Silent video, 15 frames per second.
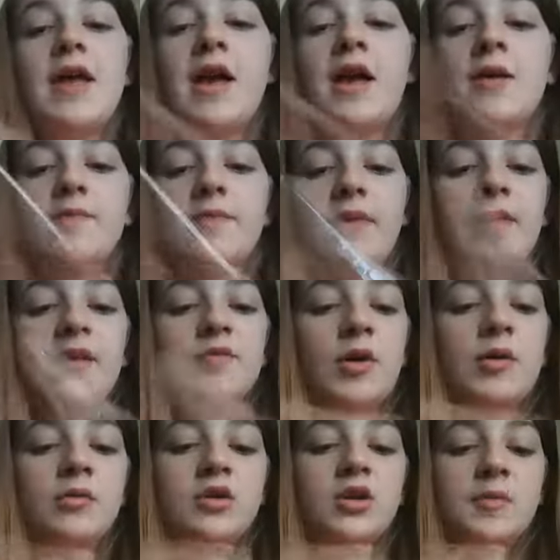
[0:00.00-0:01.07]
there's
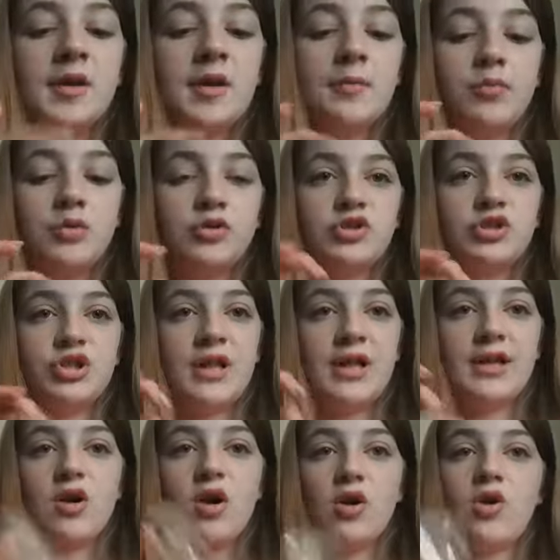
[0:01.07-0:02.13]
probably going to be a bunch of
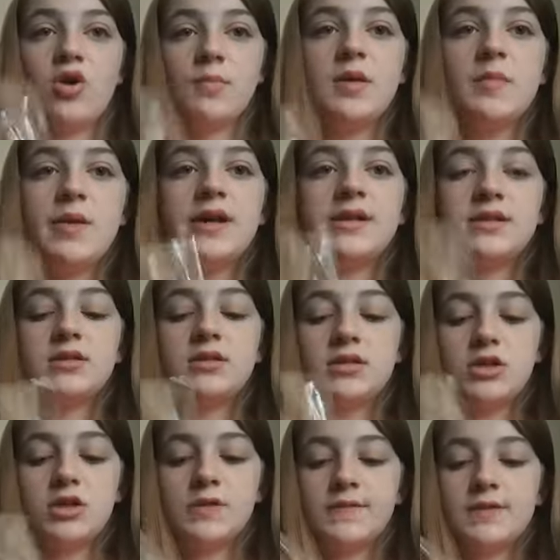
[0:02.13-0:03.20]
like gummy bears and
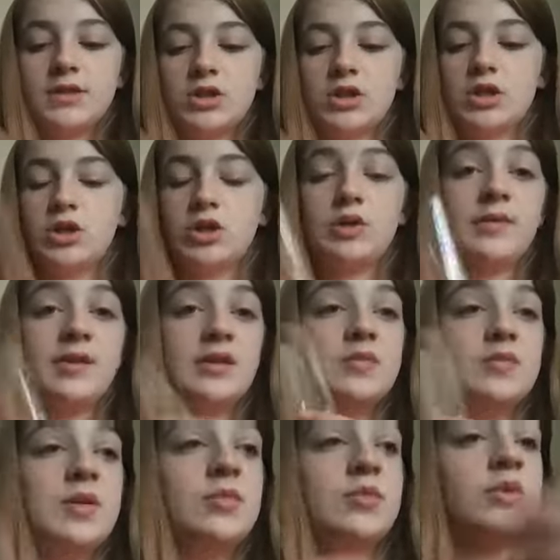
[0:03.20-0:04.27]
stuff, so I hope these
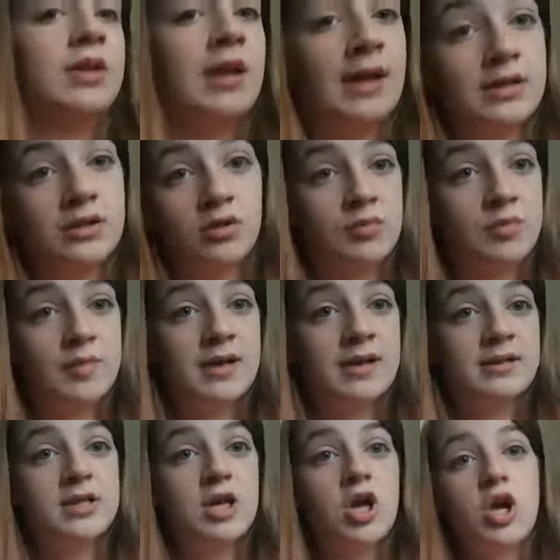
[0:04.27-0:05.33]
people like gummy bears.